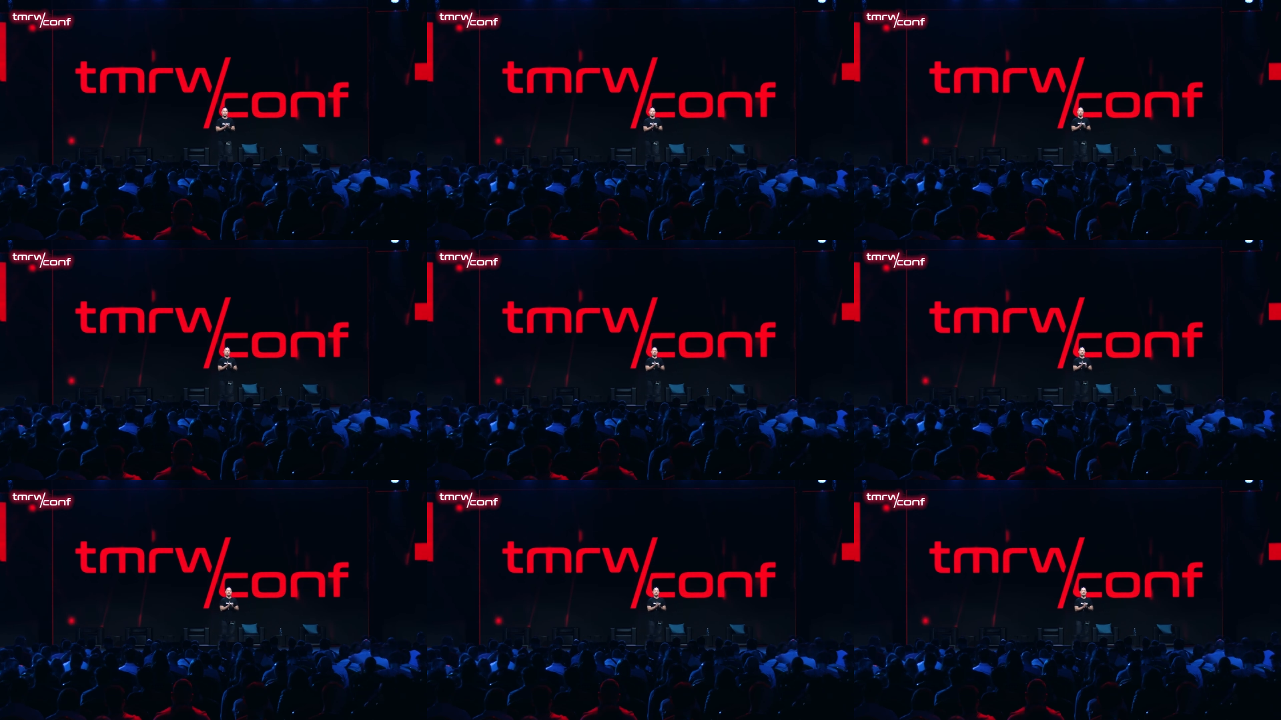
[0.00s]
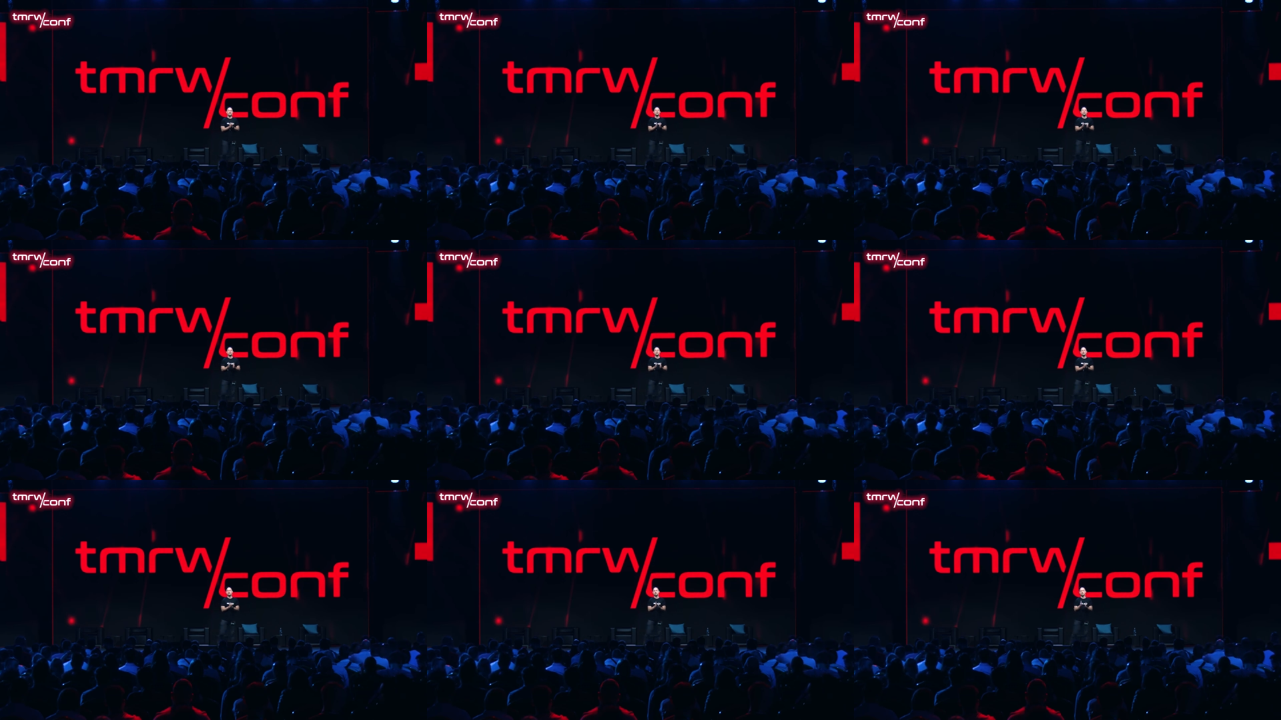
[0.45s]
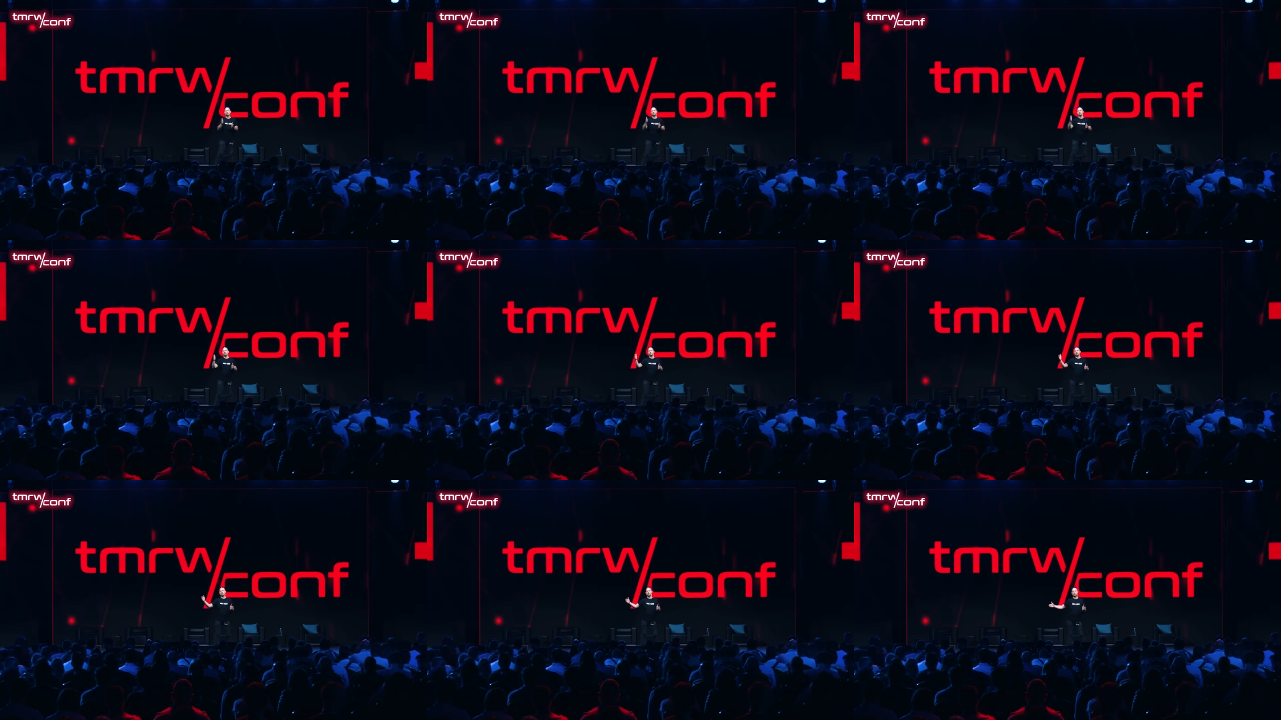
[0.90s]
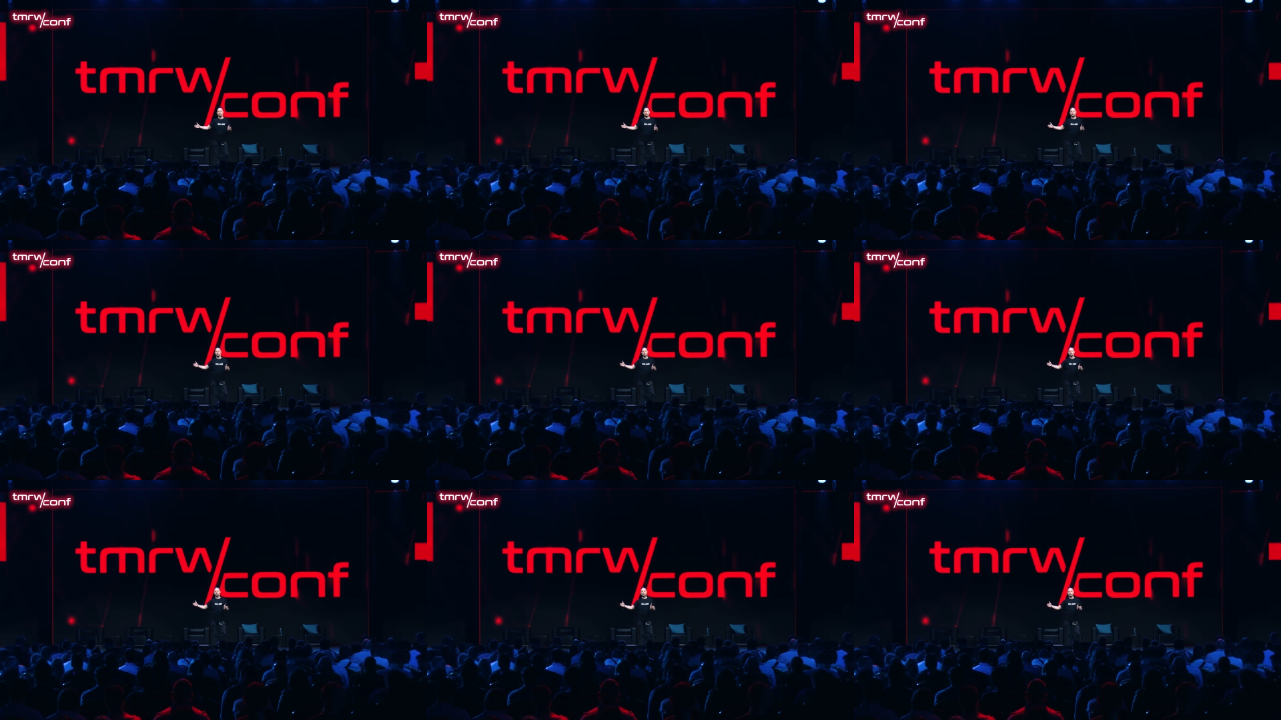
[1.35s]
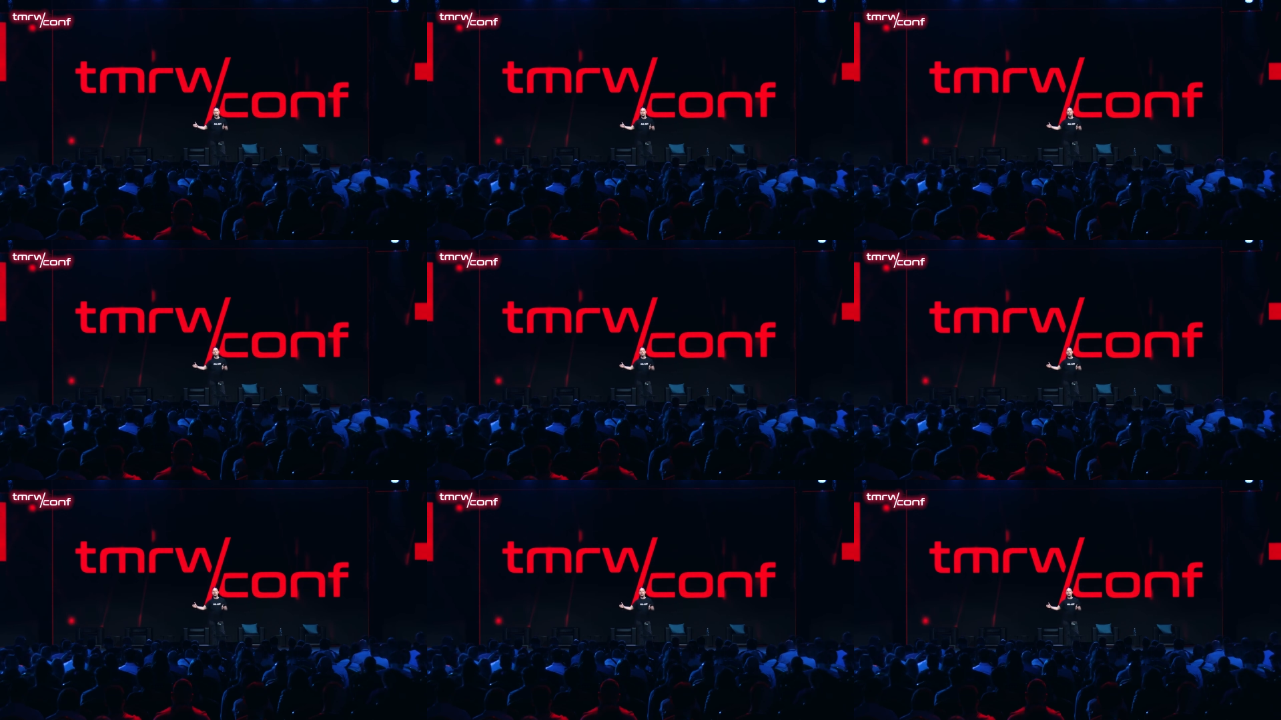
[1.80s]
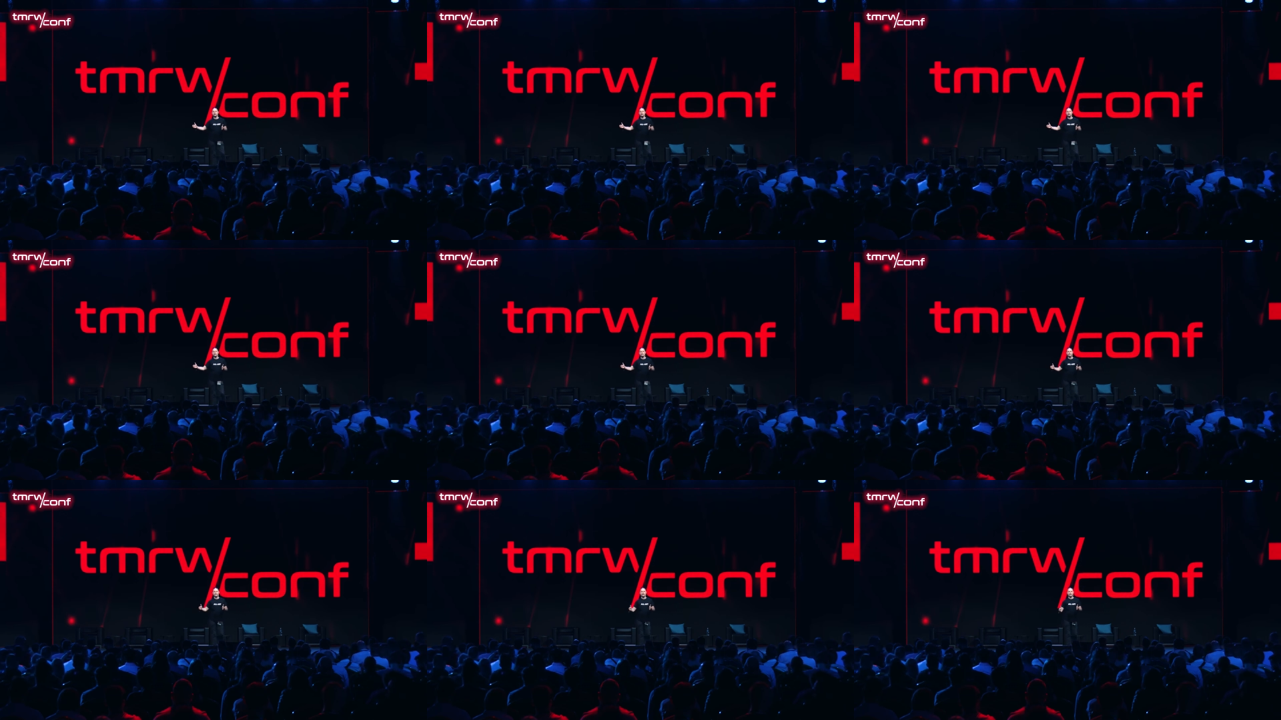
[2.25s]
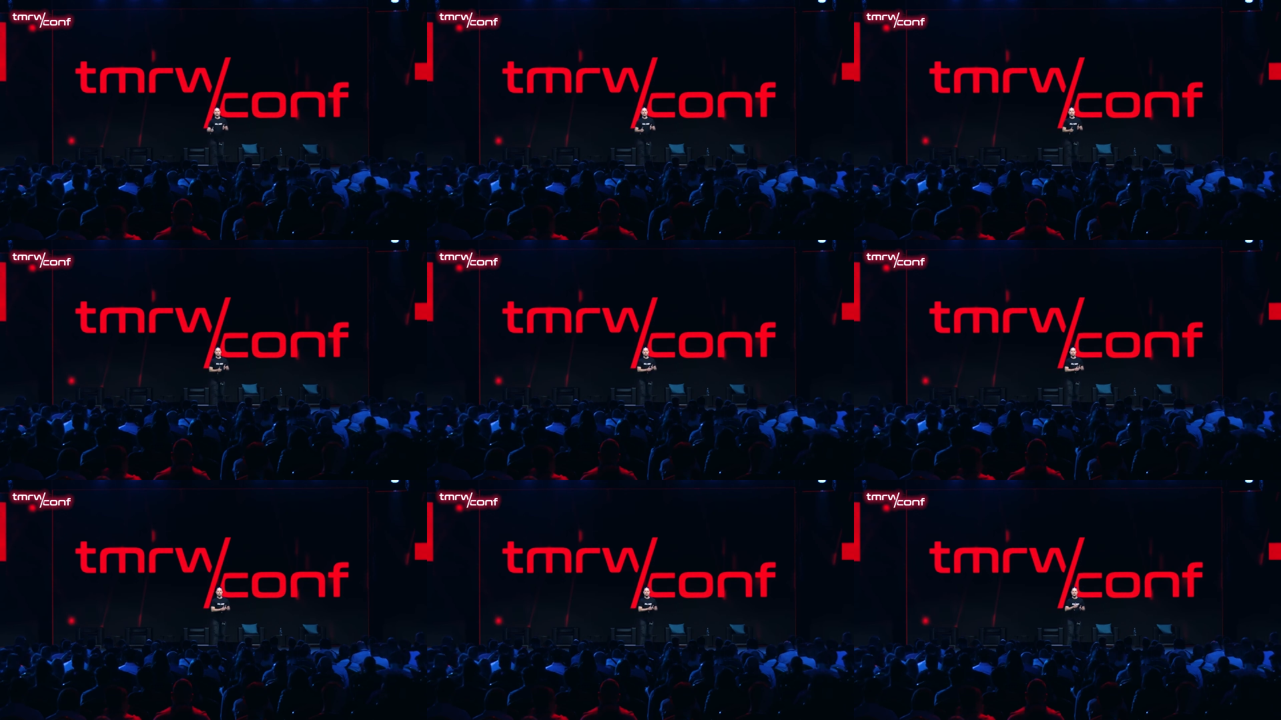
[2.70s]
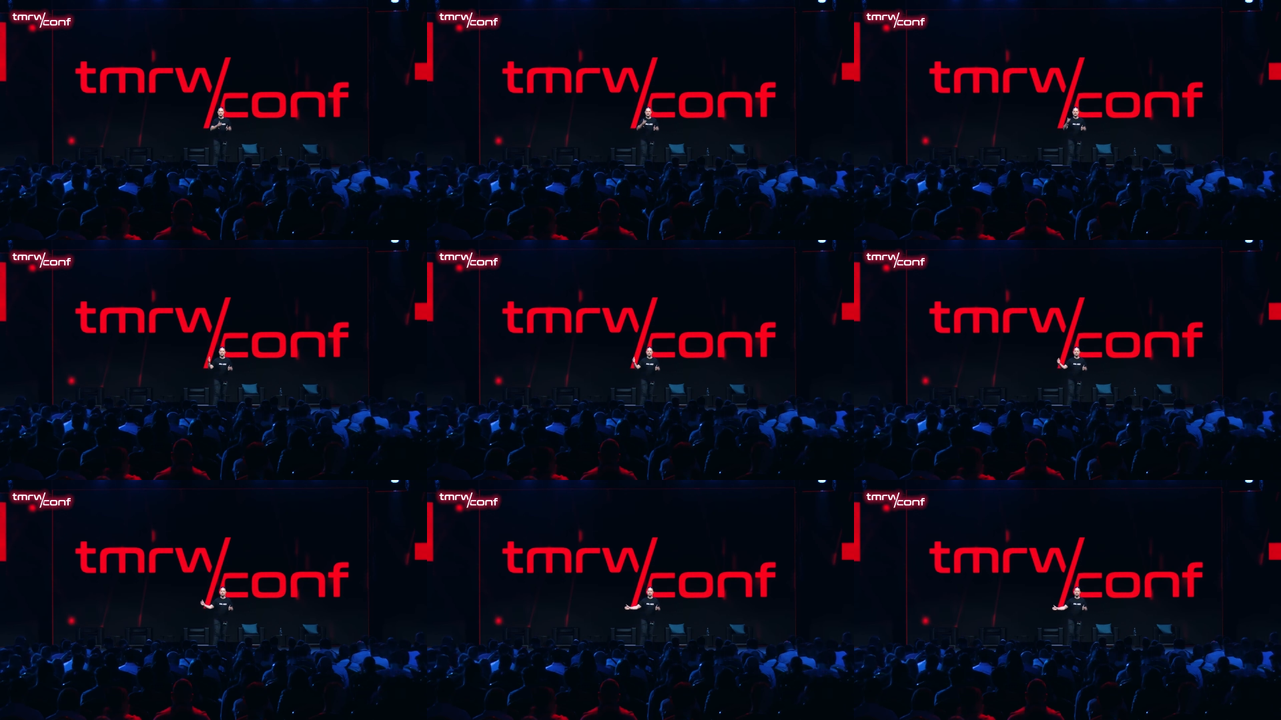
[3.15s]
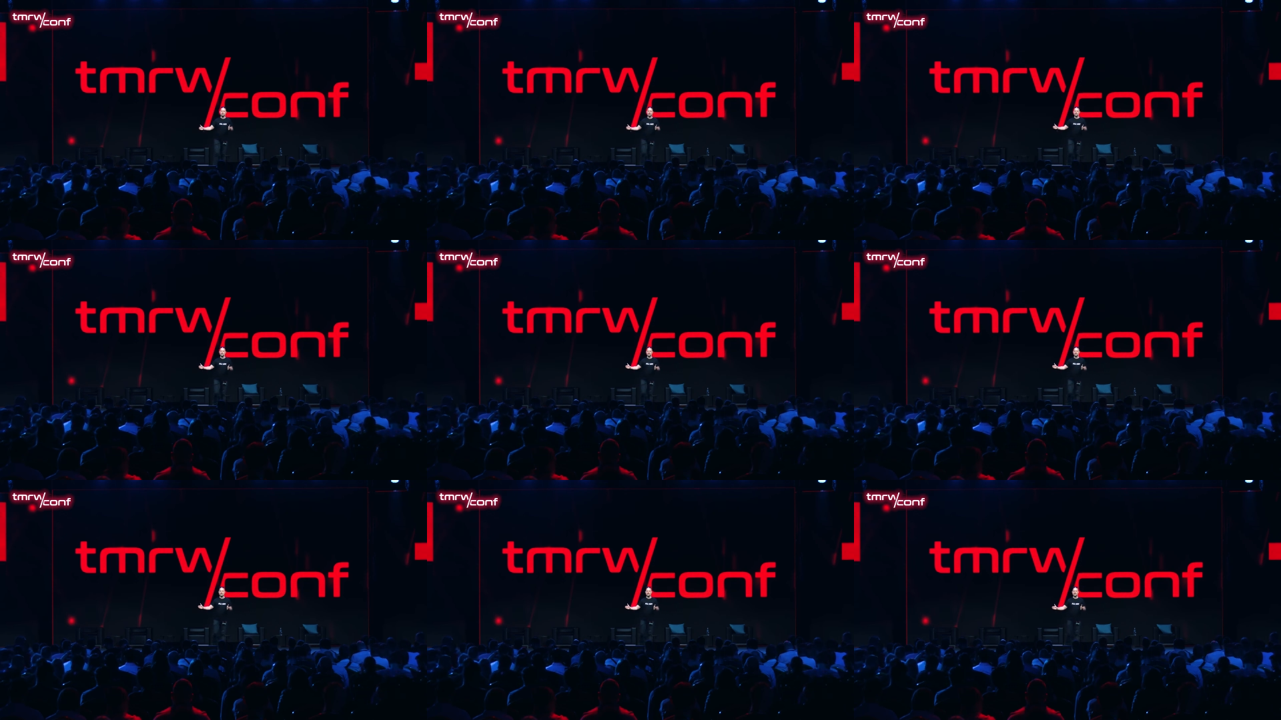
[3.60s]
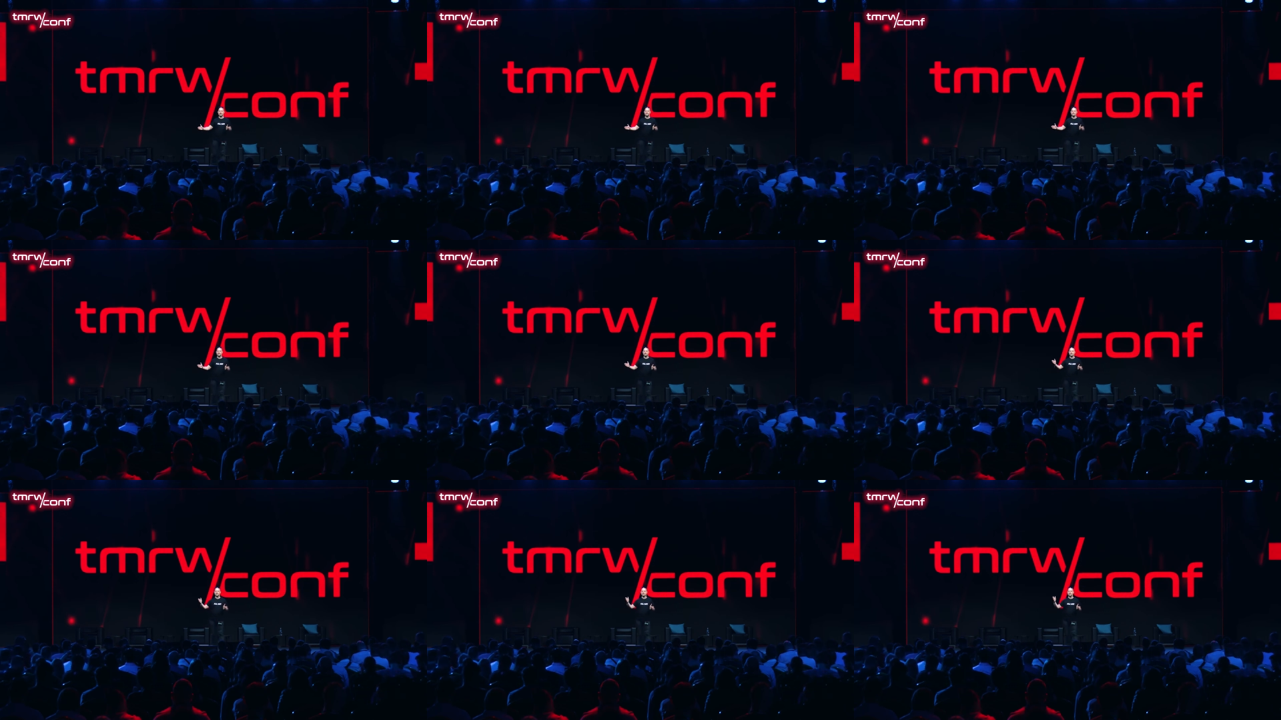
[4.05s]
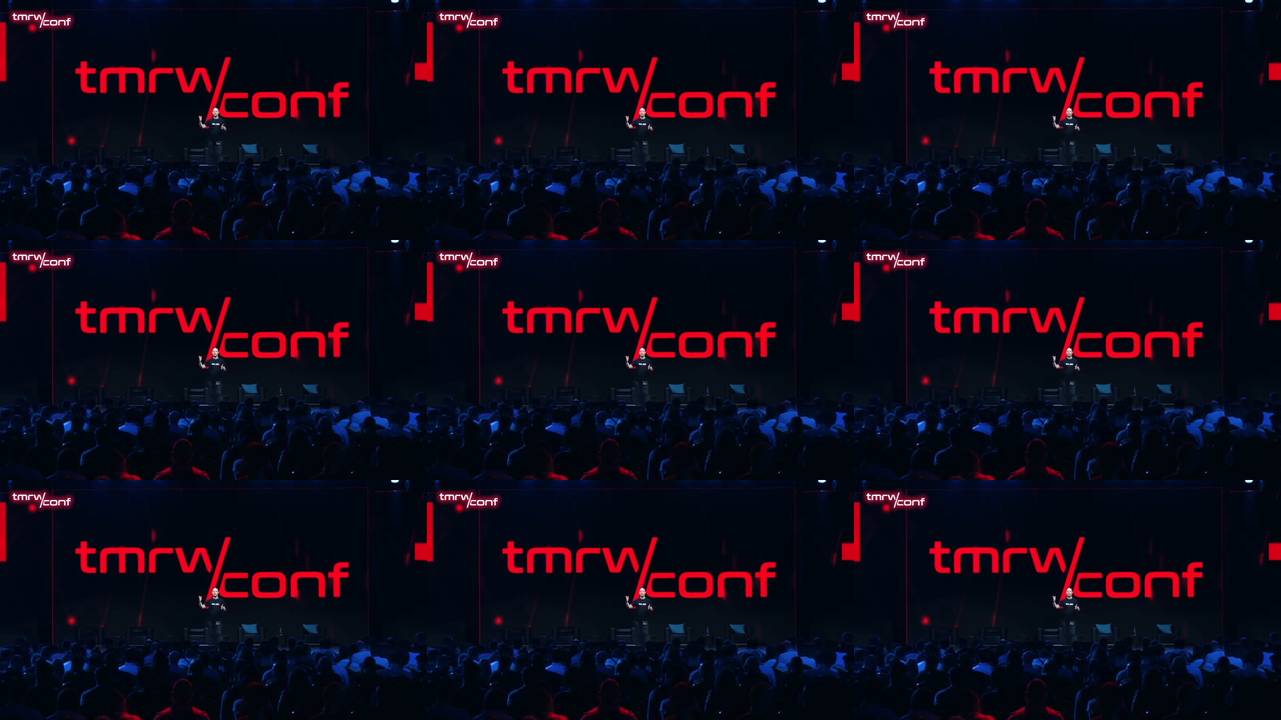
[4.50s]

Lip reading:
No face is visible, so there are no lips to read.